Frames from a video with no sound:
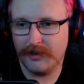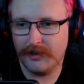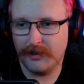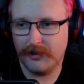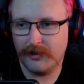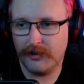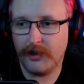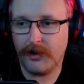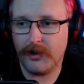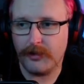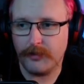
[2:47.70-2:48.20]

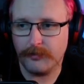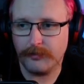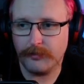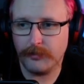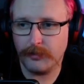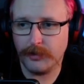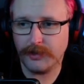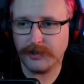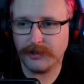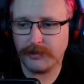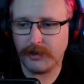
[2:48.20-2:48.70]
Oh,
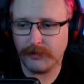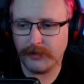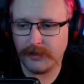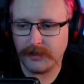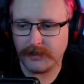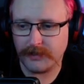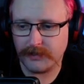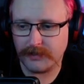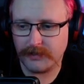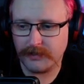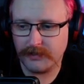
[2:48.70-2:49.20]
we also have
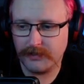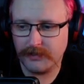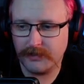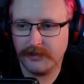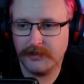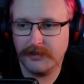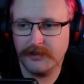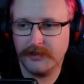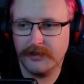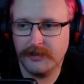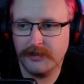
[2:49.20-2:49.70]
this.
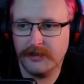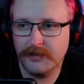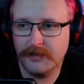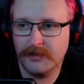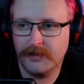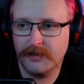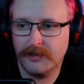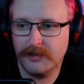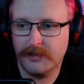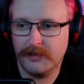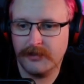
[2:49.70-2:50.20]

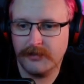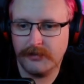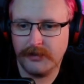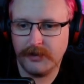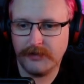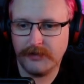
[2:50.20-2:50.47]
We have